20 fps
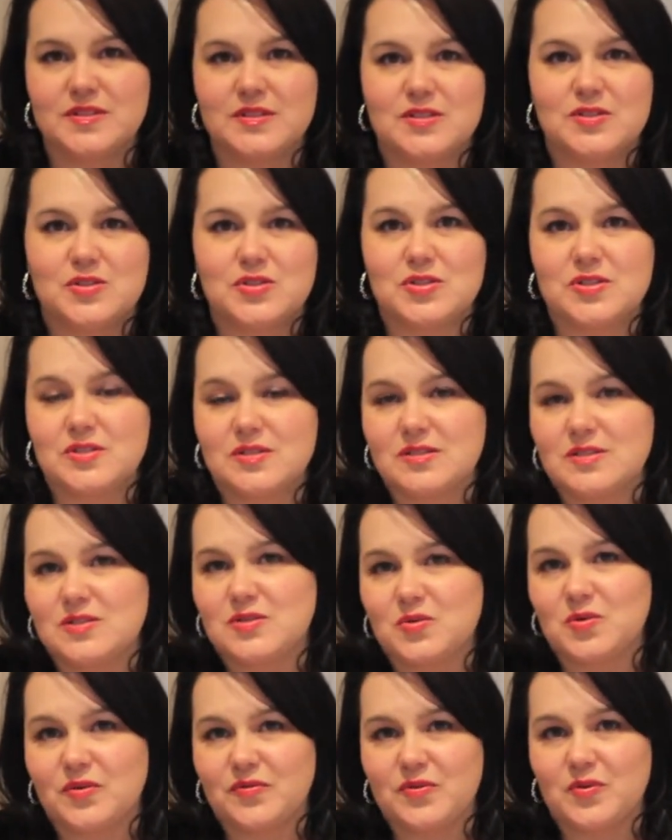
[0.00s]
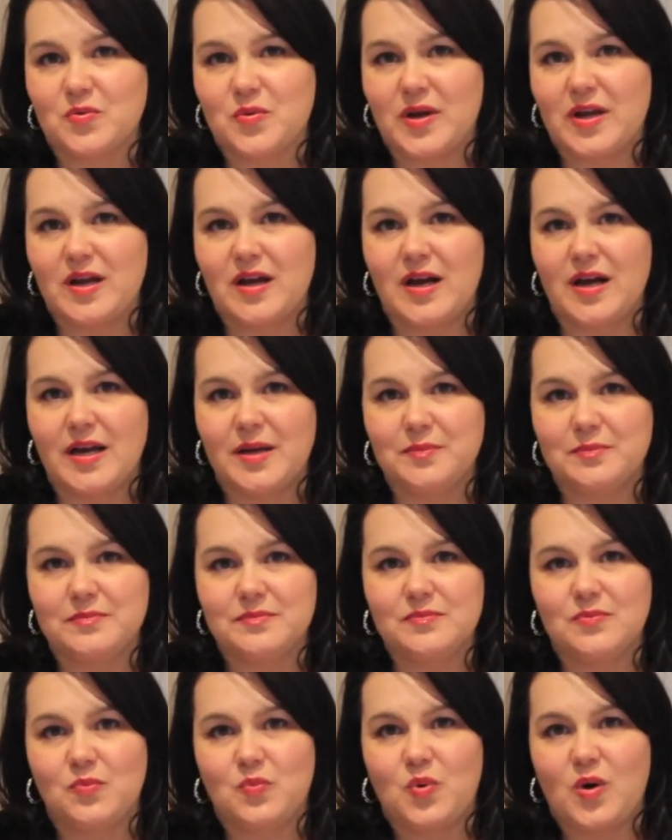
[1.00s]
It's just sort of the way
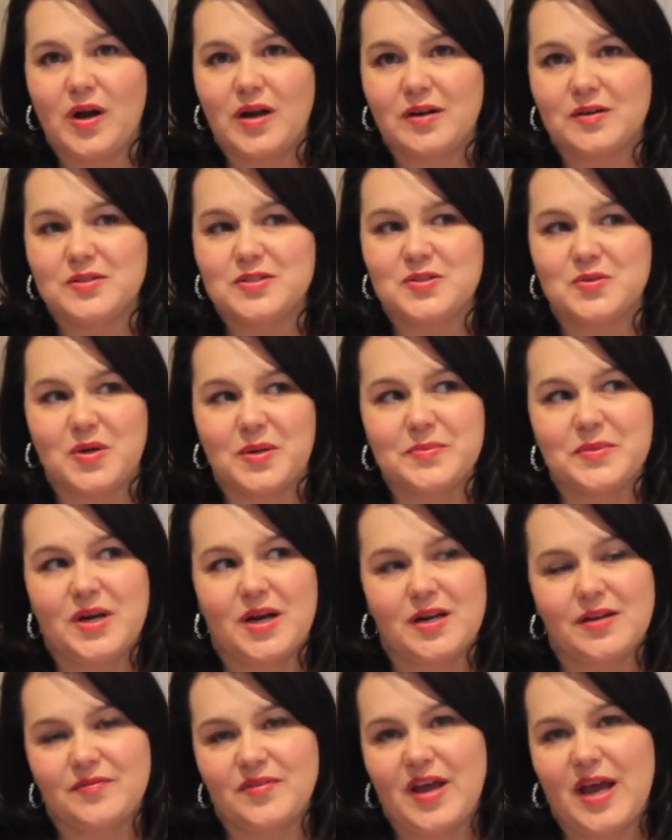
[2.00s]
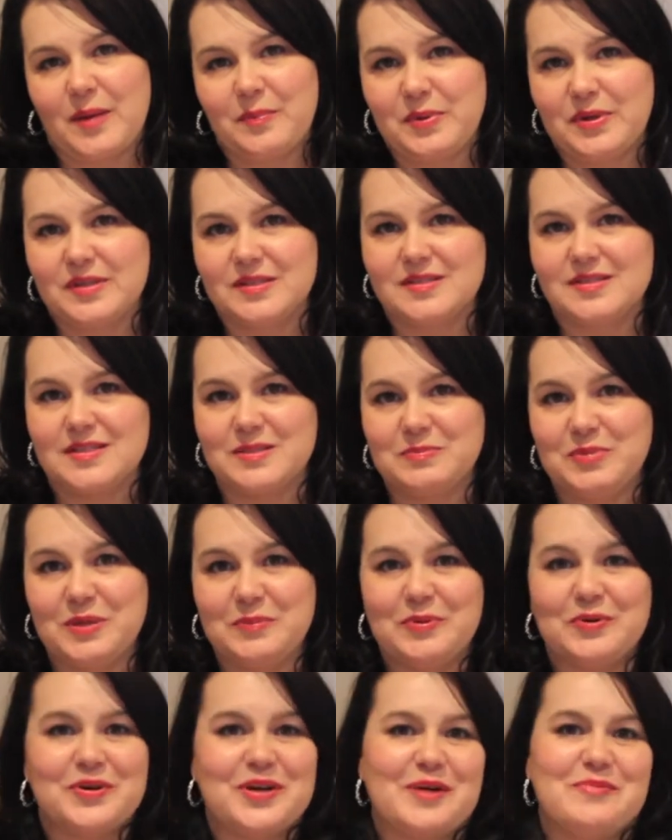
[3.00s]
I'm wired, so I'm kind of happy to see
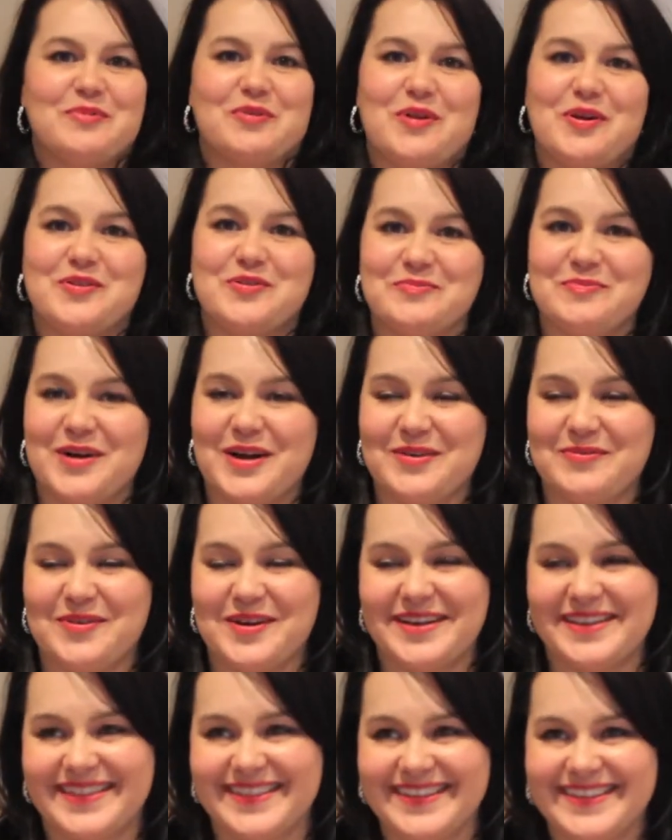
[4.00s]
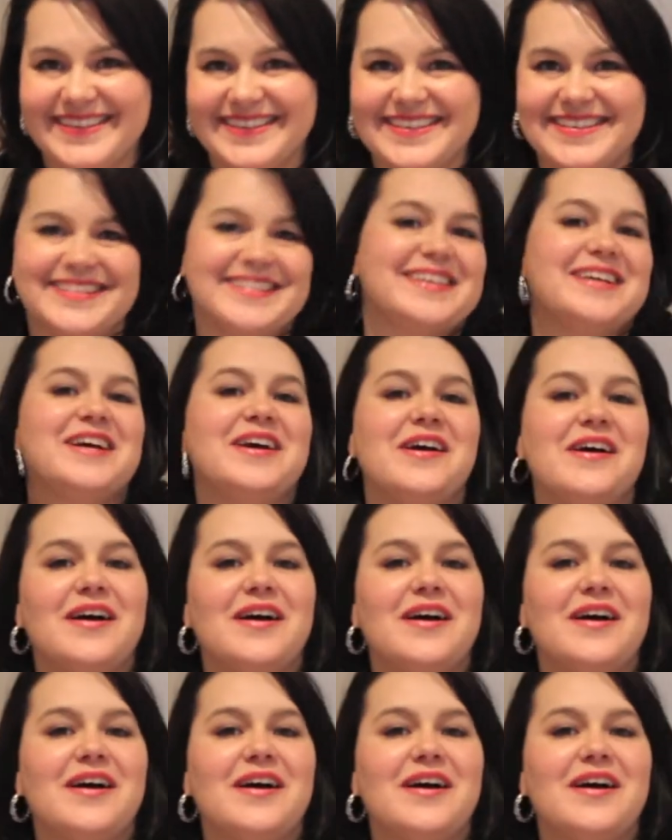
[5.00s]
people come around to my way of thinking.